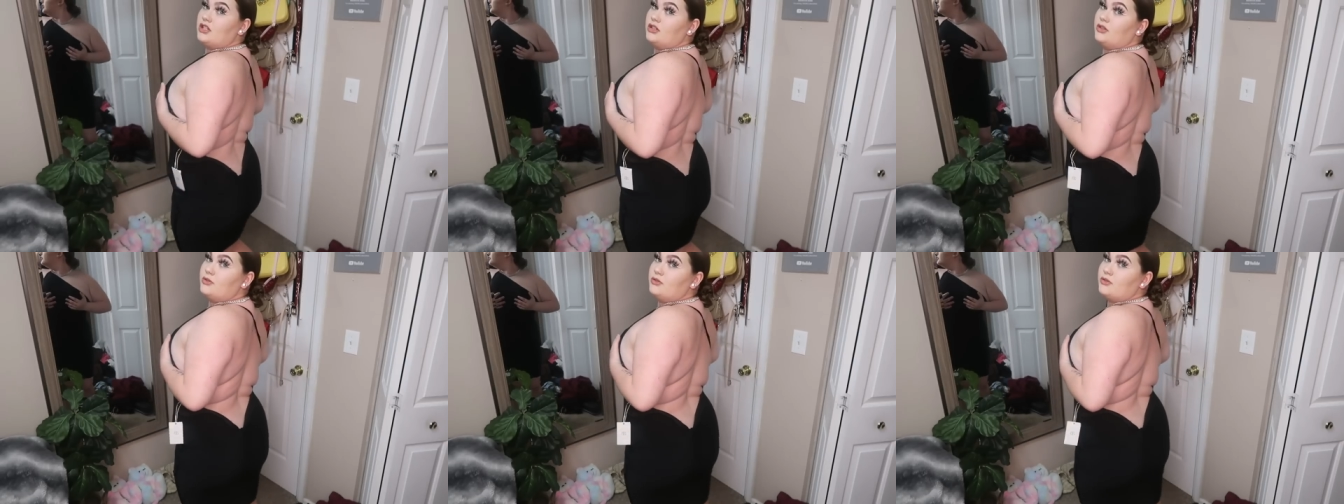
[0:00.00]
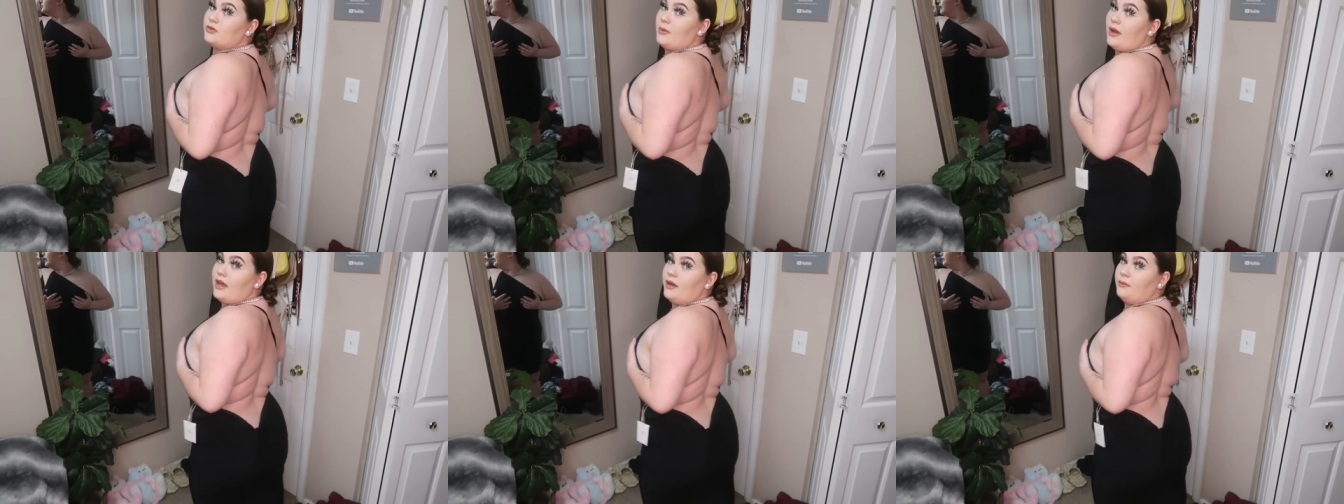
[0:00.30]
to
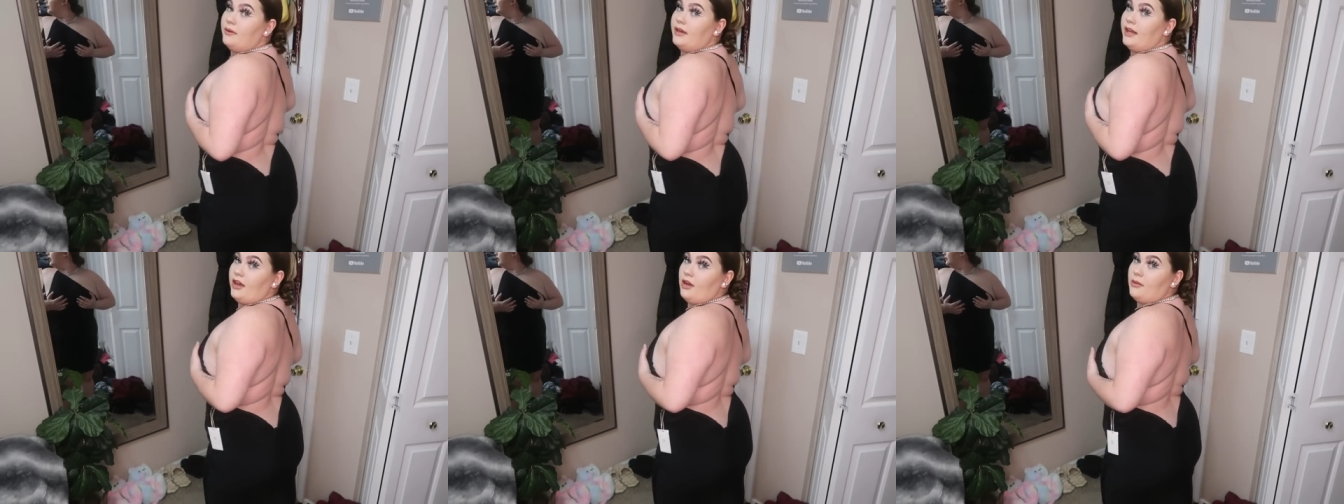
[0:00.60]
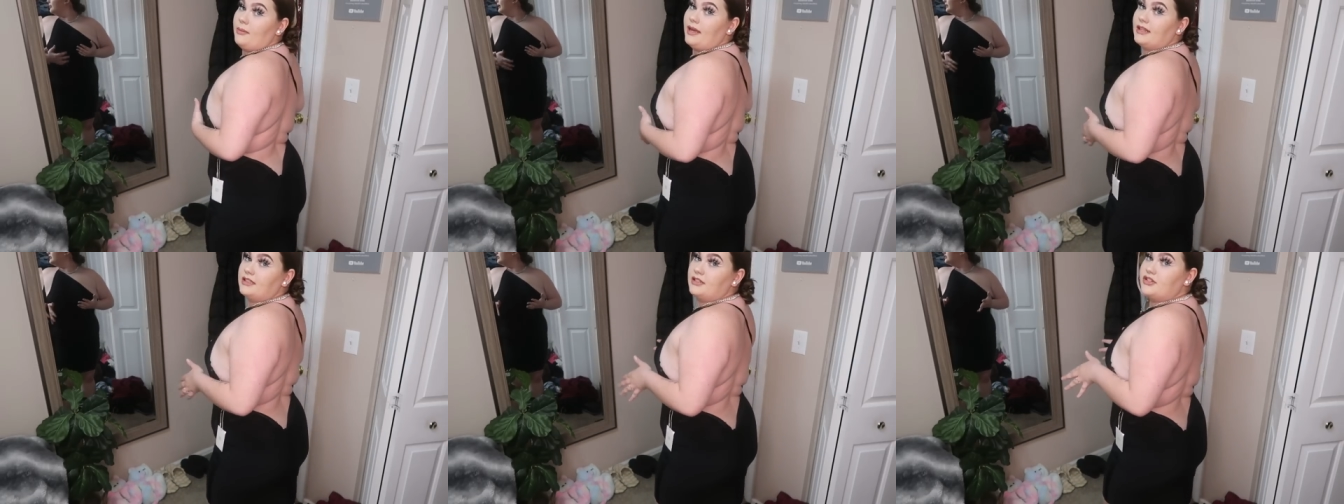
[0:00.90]
lose weight when I
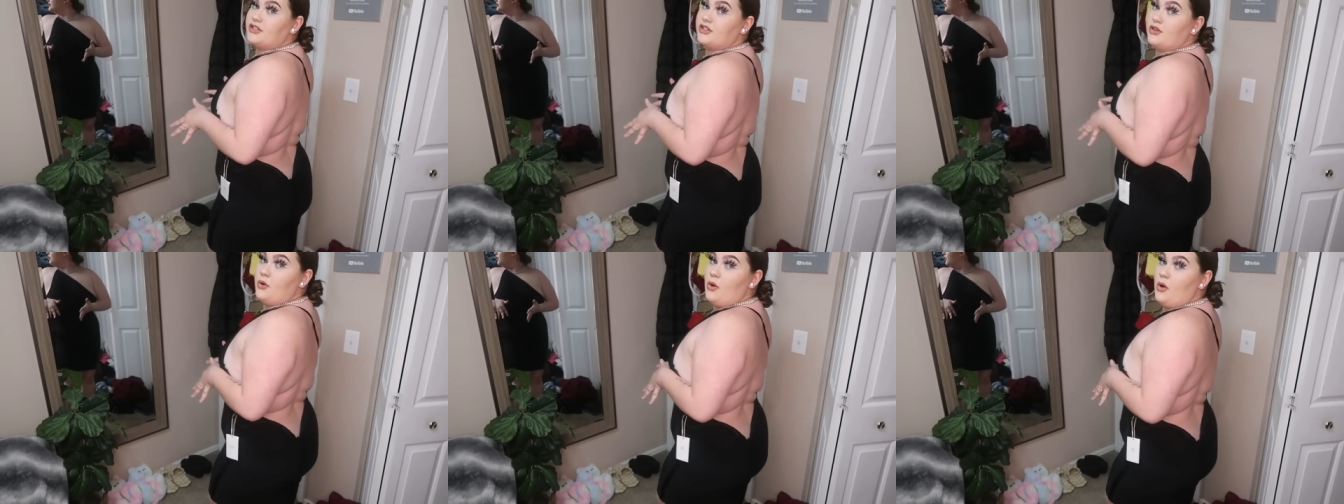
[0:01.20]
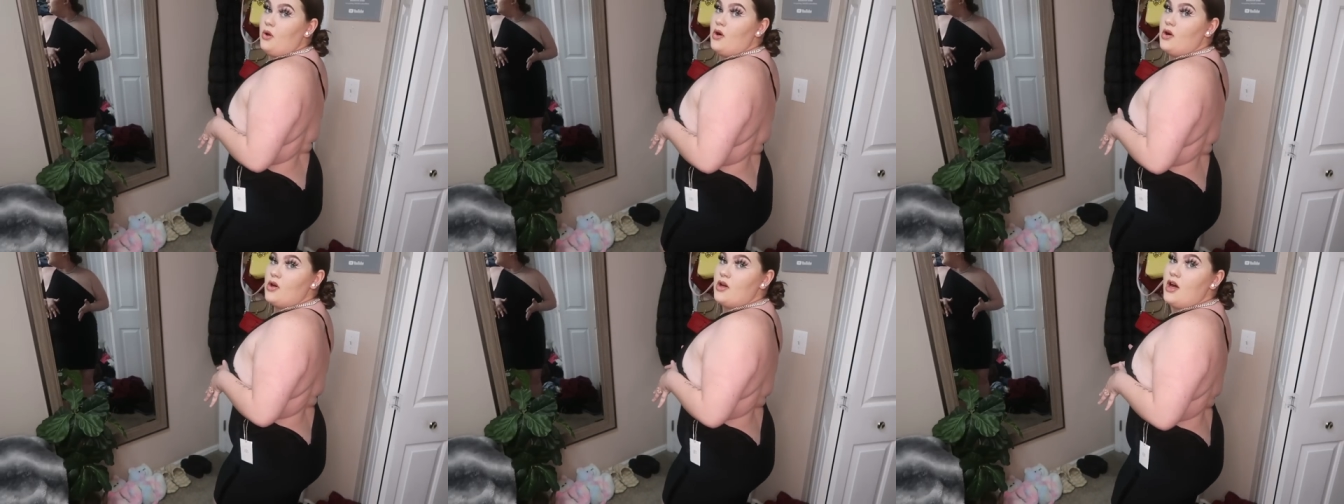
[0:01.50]
go back to
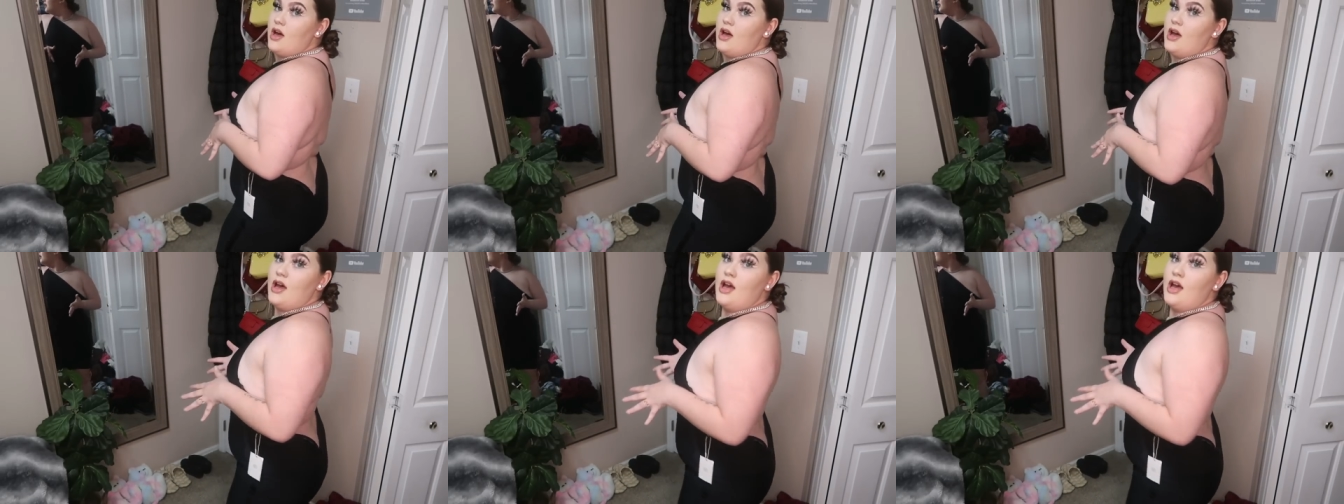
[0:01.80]
school.